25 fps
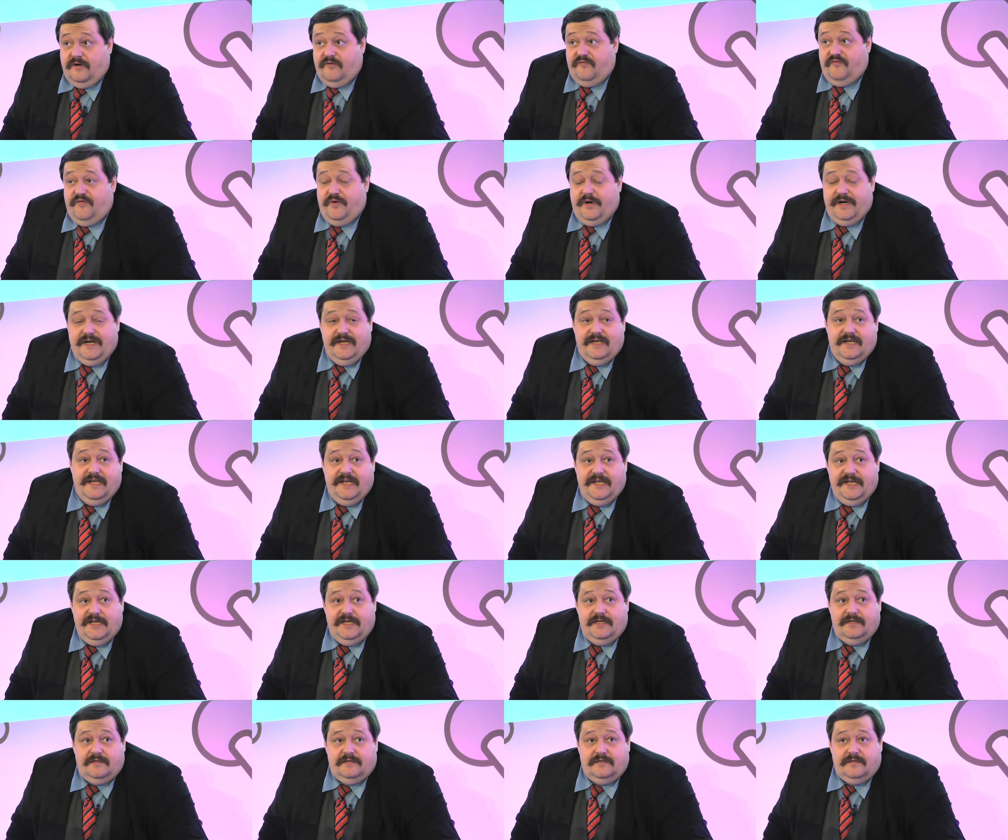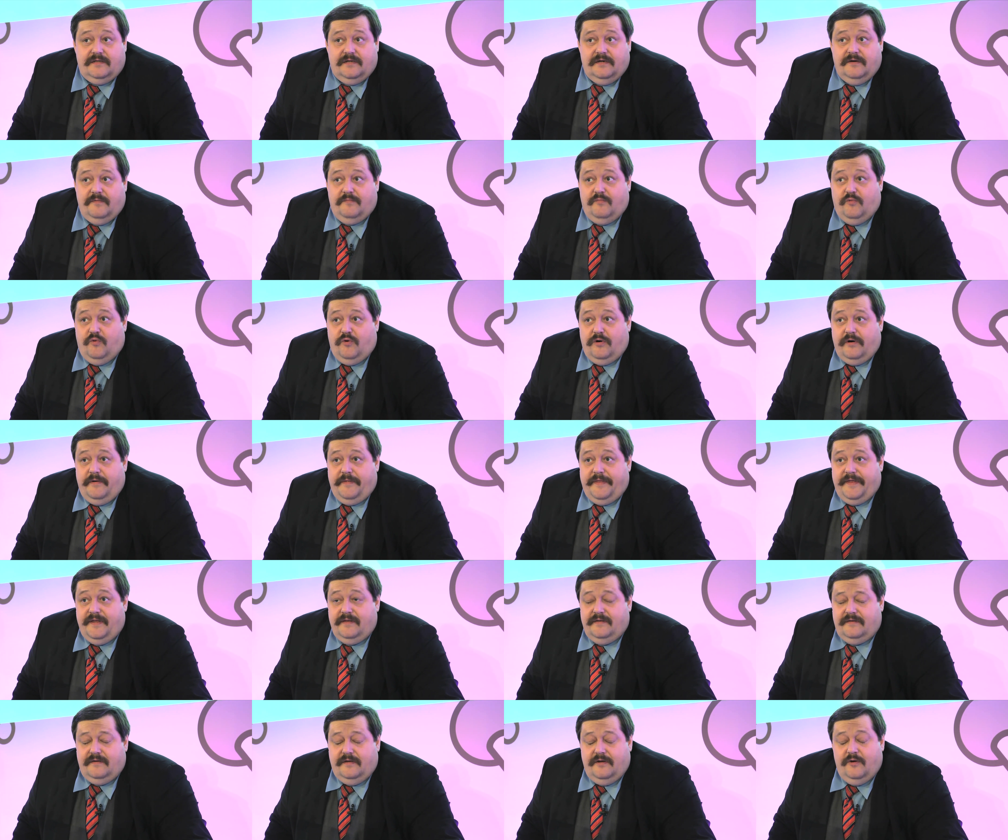we need more
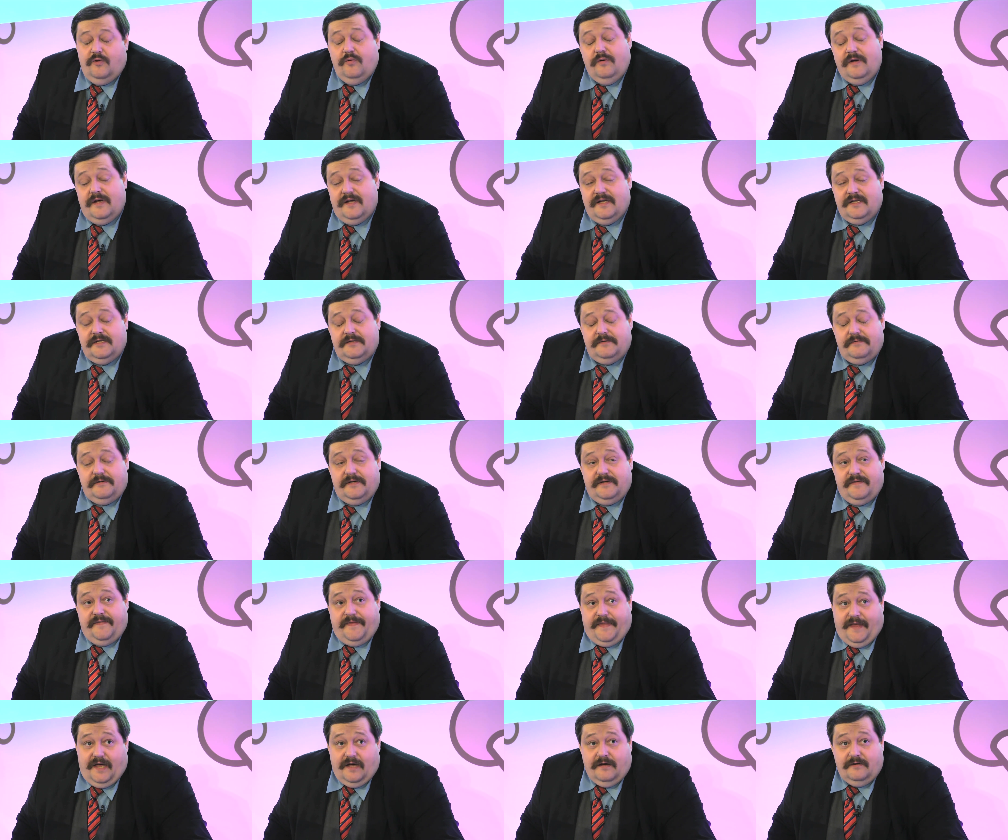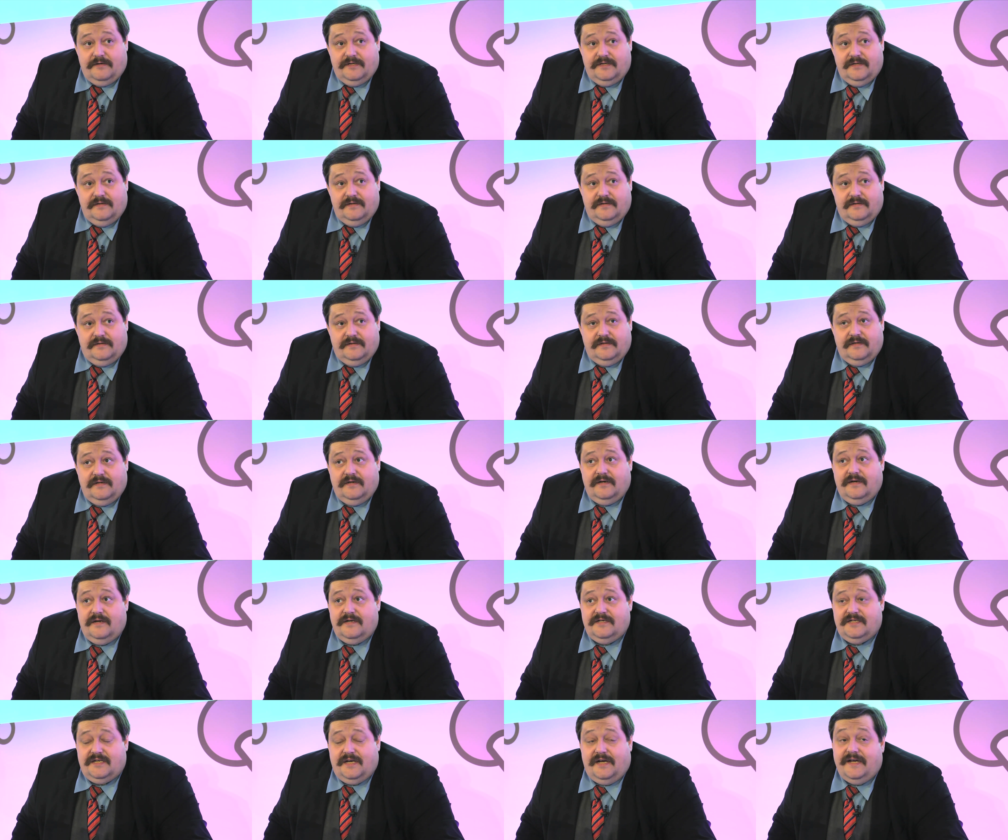than 200,000
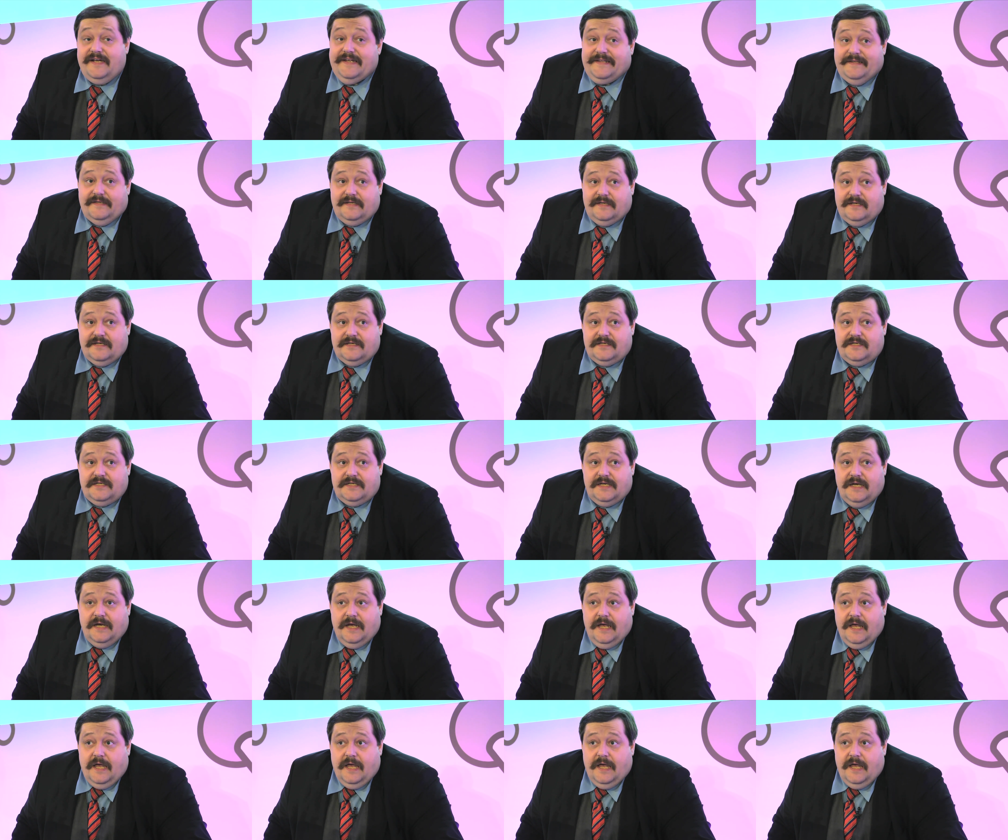scientists.